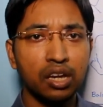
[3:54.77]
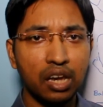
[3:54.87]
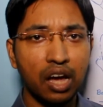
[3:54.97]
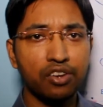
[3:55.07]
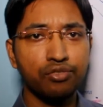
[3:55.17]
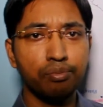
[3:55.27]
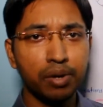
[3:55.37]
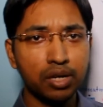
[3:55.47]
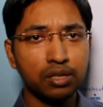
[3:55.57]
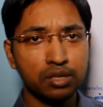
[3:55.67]
live
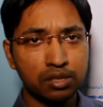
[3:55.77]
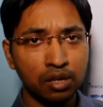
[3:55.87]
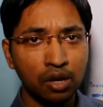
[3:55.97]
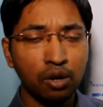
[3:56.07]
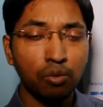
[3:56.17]
births.